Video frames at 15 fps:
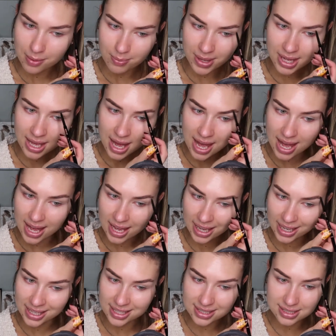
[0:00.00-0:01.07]

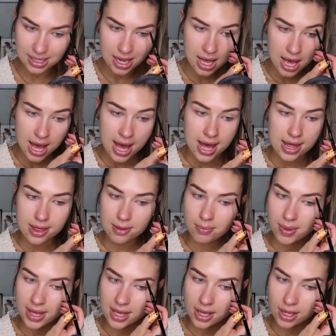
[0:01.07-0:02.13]
because the
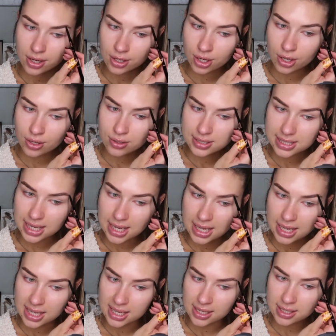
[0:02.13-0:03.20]
big news
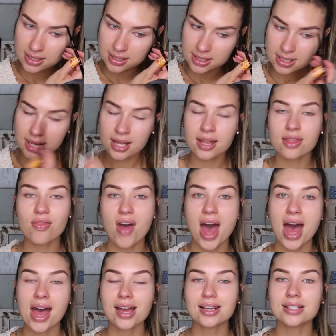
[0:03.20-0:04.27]
is
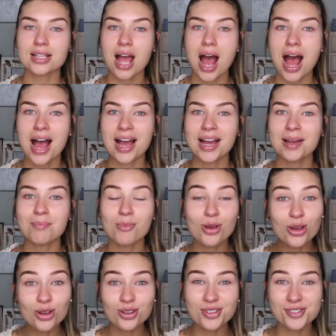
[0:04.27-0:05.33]
that I
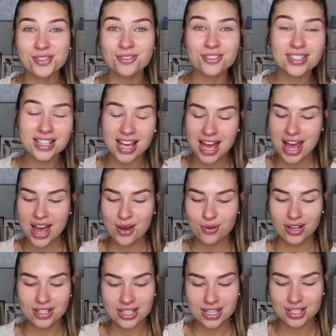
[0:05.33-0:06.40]
moved,
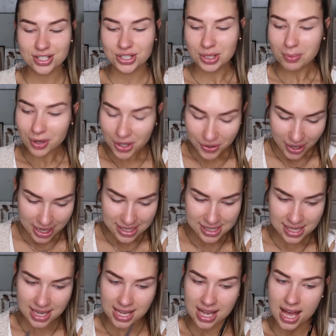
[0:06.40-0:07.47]
which is super
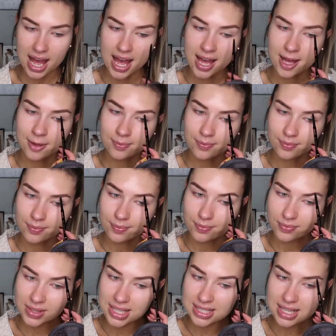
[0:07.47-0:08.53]
crazy.
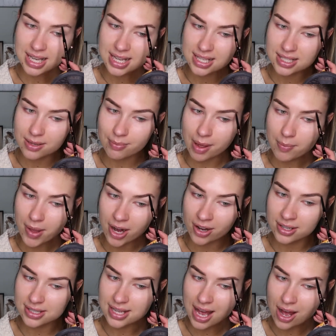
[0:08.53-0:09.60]
This is my
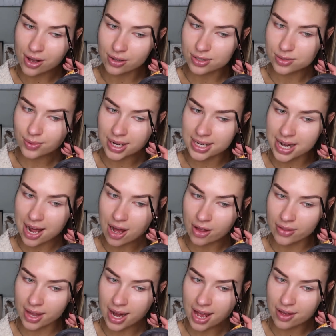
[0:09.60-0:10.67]
parents' house right now
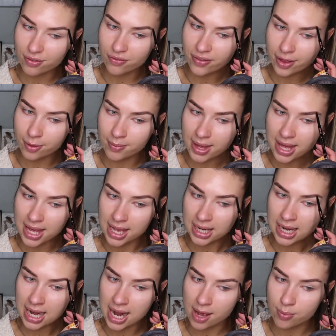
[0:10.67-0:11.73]
that I film in,
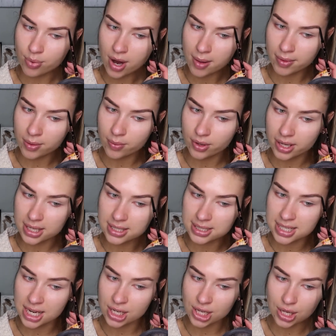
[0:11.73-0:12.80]
and I probably will
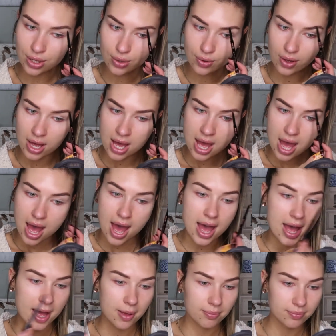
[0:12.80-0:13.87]
continue
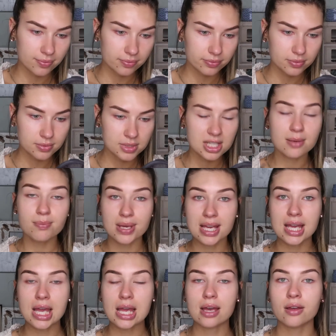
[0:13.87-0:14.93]
to
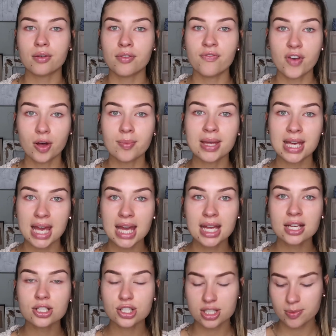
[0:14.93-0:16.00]
be filming
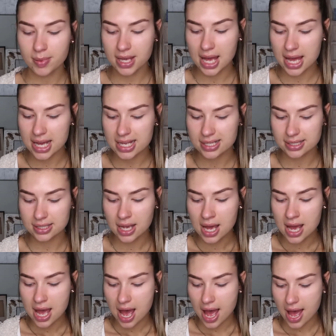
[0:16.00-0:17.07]
in just because
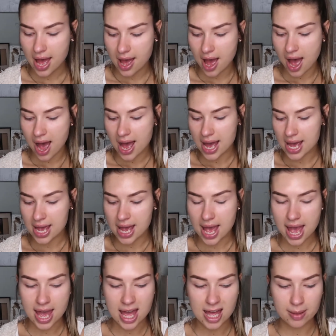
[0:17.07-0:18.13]
I
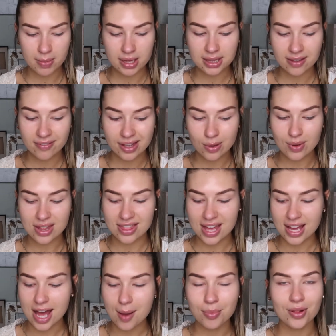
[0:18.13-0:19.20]
am living with a
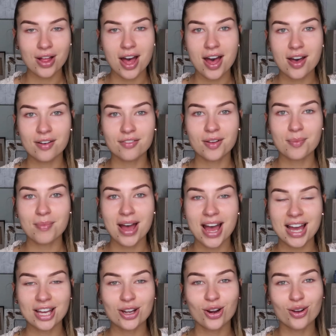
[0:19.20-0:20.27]
couple of
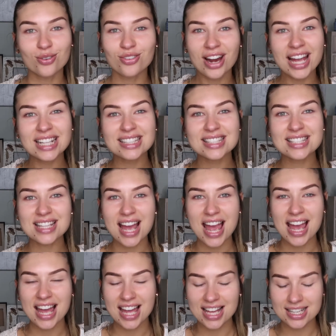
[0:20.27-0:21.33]
my girlfriends
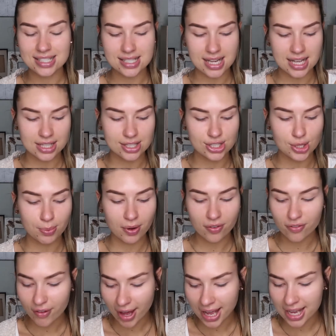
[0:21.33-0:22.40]
and it's super
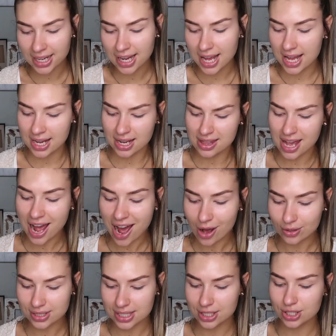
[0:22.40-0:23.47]
fun and the
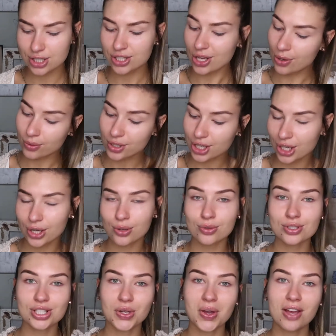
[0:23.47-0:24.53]
house is so
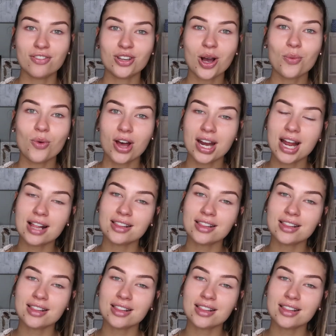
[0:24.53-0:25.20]
cute. So if y'all want